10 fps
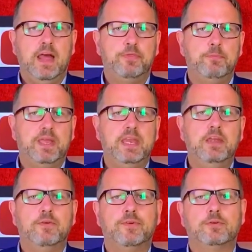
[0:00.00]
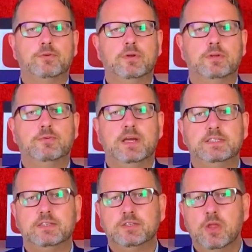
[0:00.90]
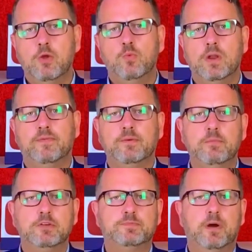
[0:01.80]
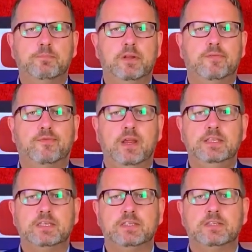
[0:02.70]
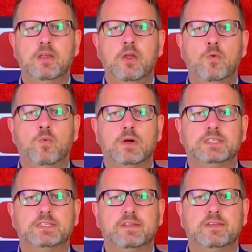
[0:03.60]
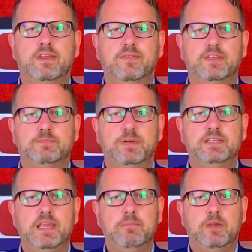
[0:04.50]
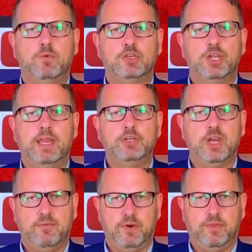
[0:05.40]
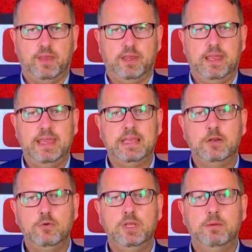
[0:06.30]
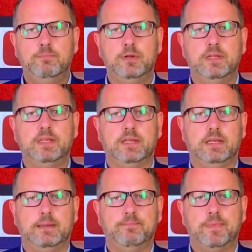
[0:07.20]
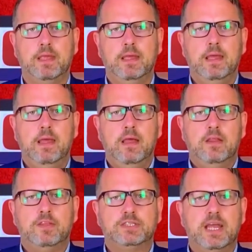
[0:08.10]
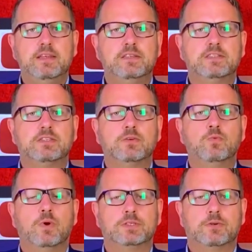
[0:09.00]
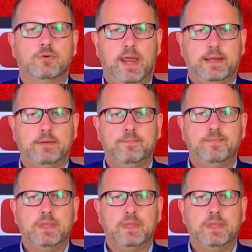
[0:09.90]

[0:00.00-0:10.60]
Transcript: At the beginning of the Corona crisis, one of the most popular phrases was that this pandemic would change everything, including politically. The sentence was correct.